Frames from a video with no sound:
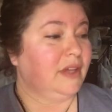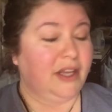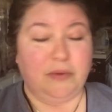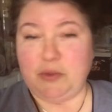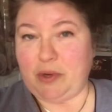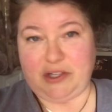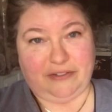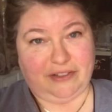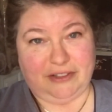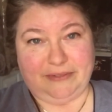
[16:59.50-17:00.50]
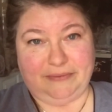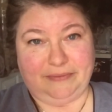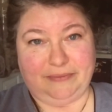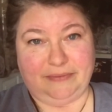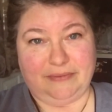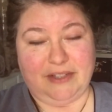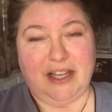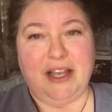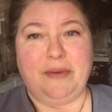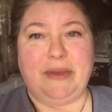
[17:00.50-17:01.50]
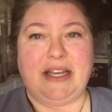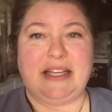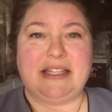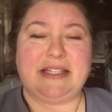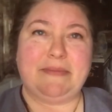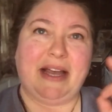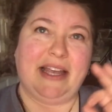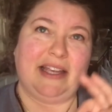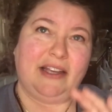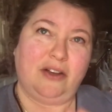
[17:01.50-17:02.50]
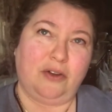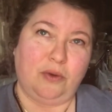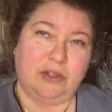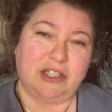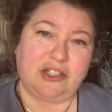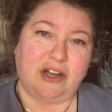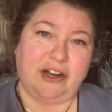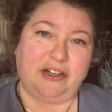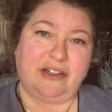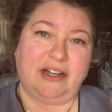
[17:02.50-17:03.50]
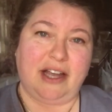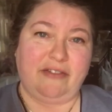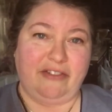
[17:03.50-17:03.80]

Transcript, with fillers: it was wonderful because my oldest daughter, I have a